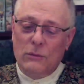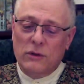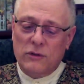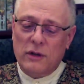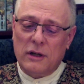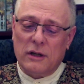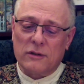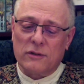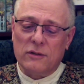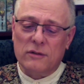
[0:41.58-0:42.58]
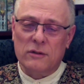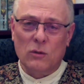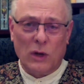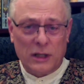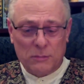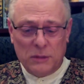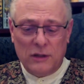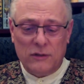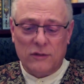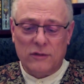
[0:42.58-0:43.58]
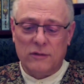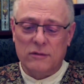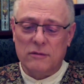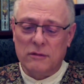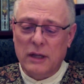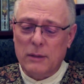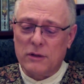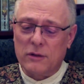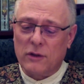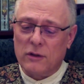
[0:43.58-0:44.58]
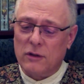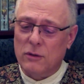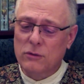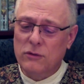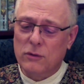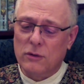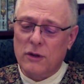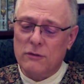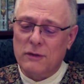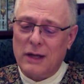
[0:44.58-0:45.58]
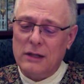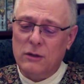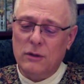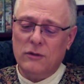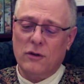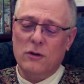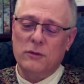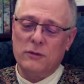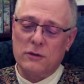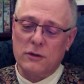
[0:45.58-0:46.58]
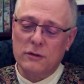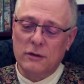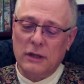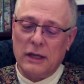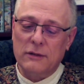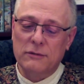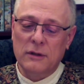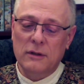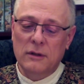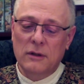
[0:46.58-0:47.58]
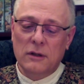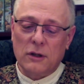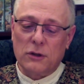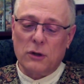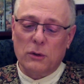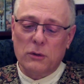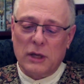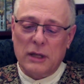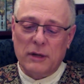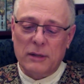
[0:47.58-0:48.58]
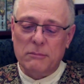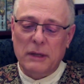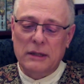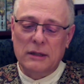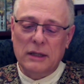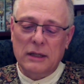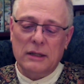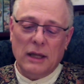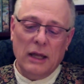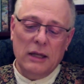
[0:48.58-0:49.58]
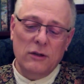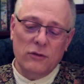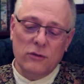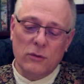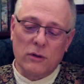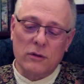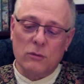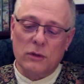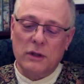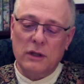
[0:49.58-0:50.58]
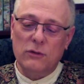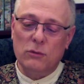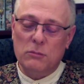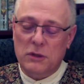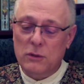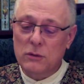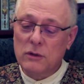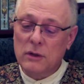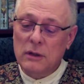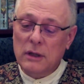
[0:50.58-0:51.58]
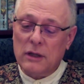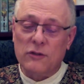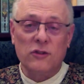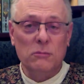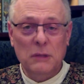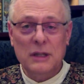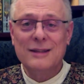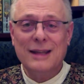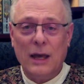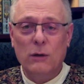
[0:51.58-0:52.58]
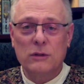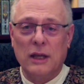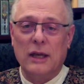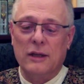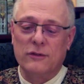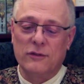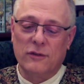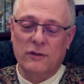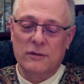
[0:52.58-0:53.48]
as dogs, wild beasts, lepers, and no soul that valued its hope of eternal life could throw it away by meddling in any sort with these rebuked and smitten outcasts.